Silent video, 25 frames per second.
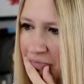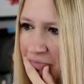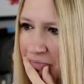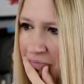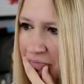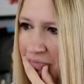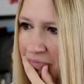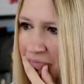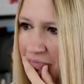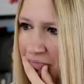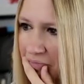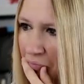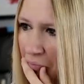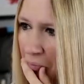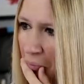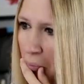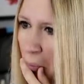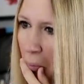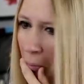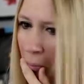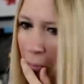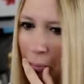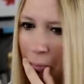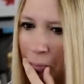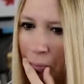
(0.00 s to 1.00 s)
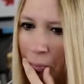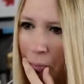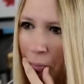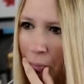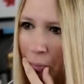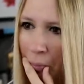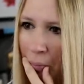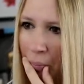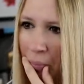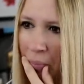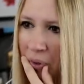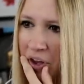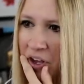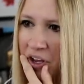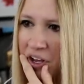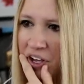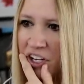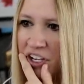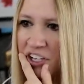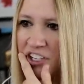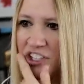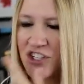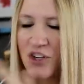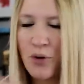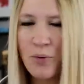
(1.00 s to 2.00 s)
So,
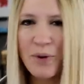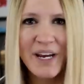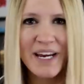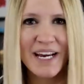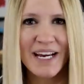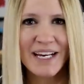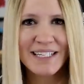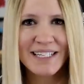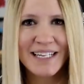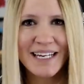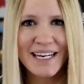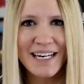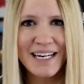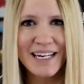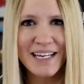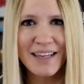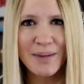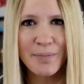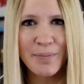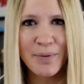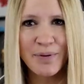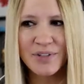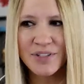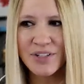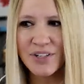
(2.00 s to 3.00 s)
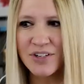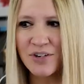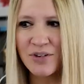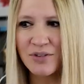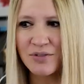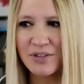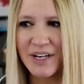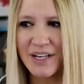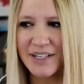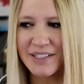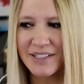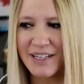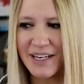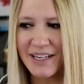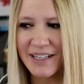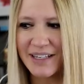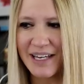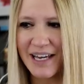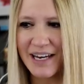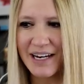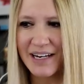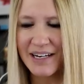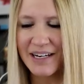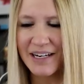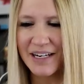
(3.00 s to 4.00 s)
is he the person who does, like,
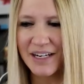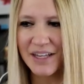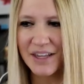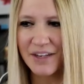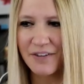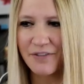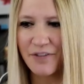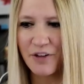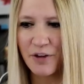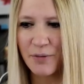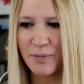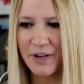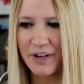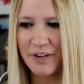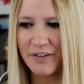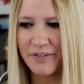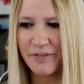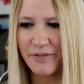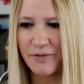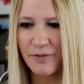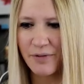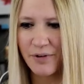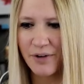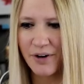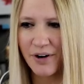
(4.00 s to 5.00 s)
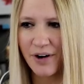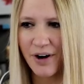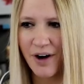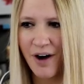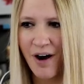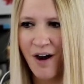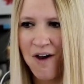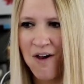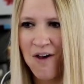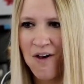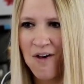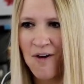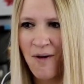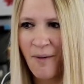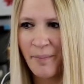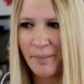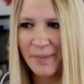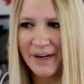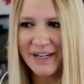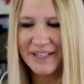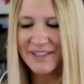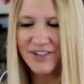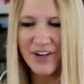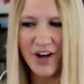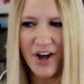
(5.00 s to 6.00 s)
the editing and the filming for
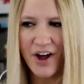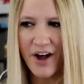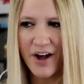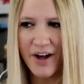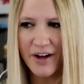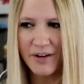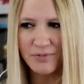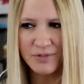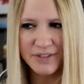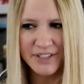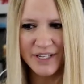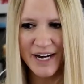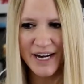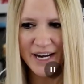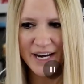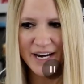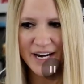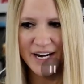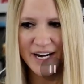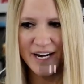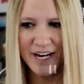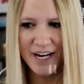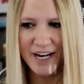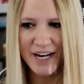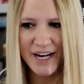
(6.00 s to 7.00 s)
Men So Hot? Was it him?